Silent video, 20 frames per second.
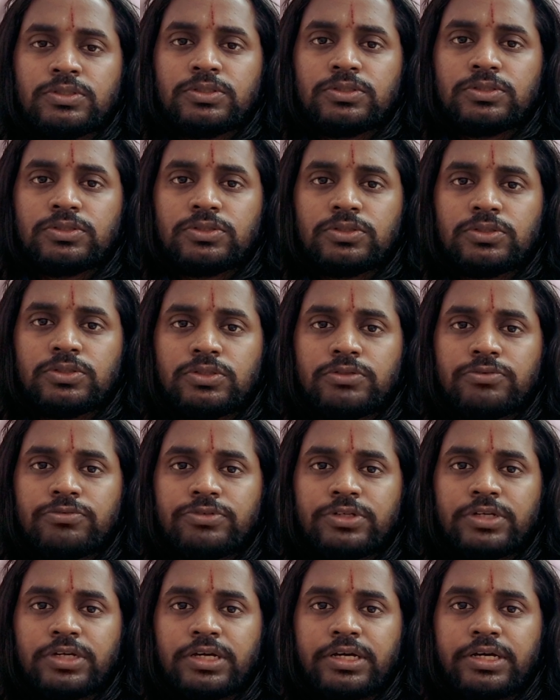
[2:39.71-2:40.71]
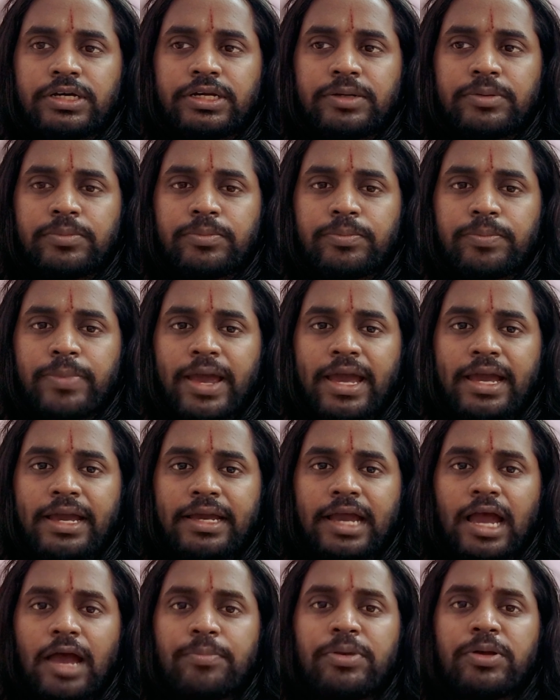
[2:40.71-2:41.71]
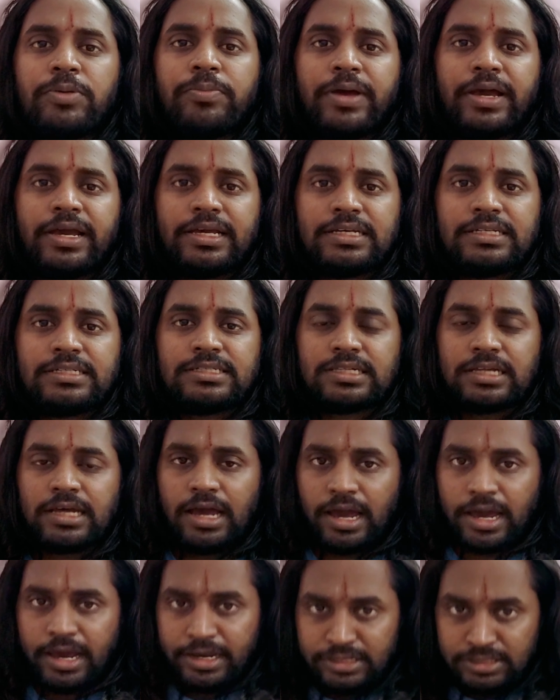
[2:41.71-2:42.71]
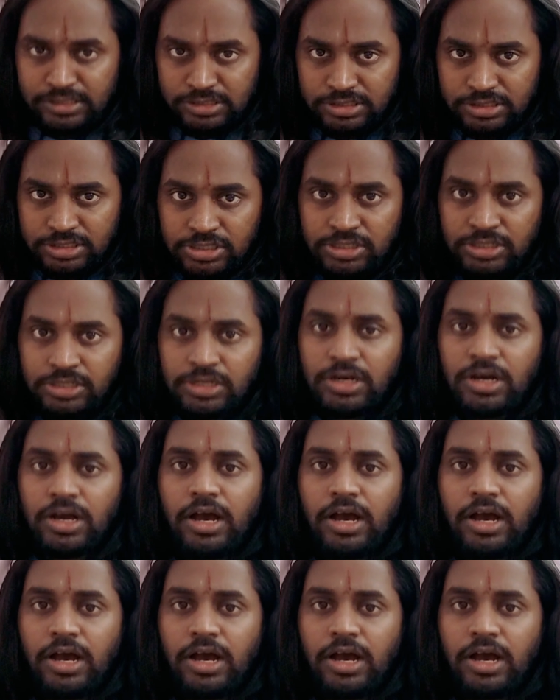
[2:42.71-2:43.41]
So if your upper back is hunched,